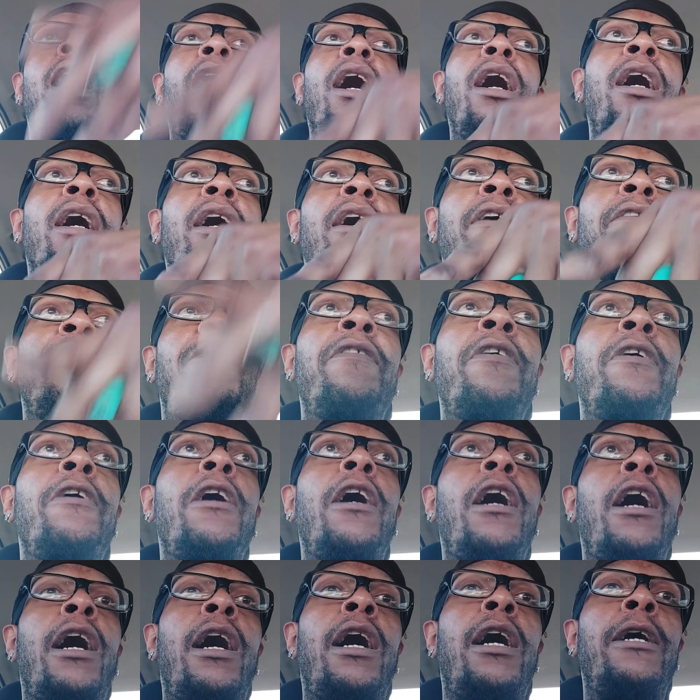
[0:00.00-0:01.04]
of
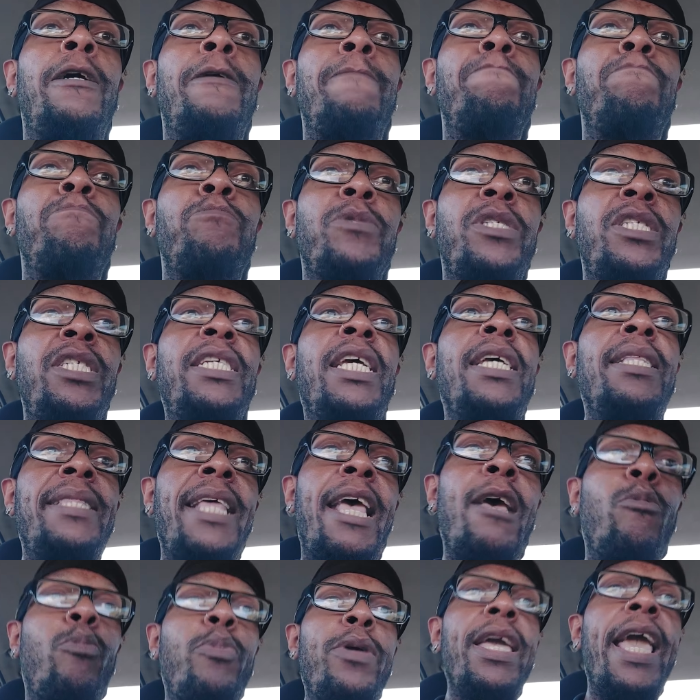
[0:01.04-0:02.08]
um, shit
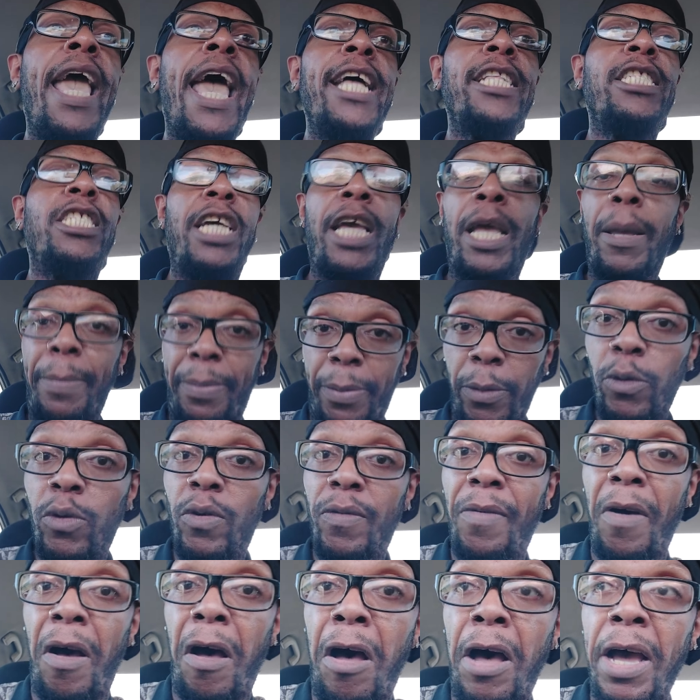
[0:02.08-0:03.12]
that we had to
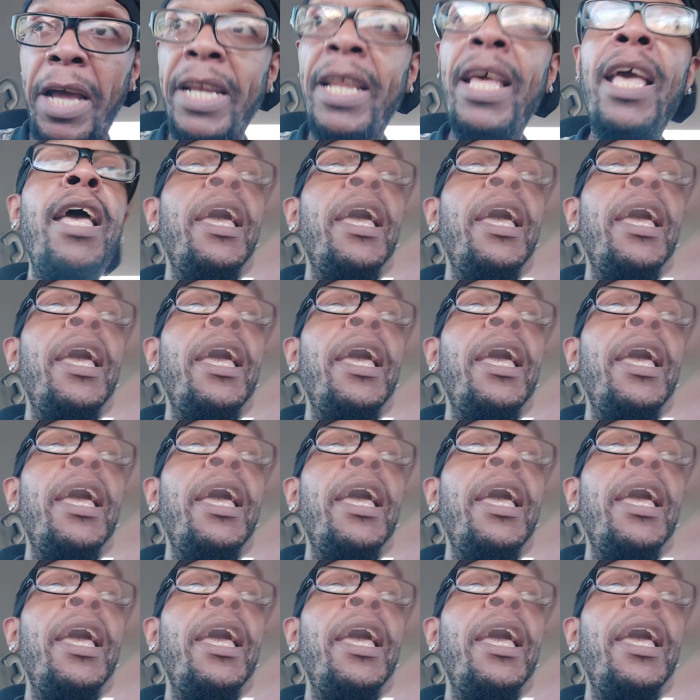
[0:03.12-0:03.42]
improve on.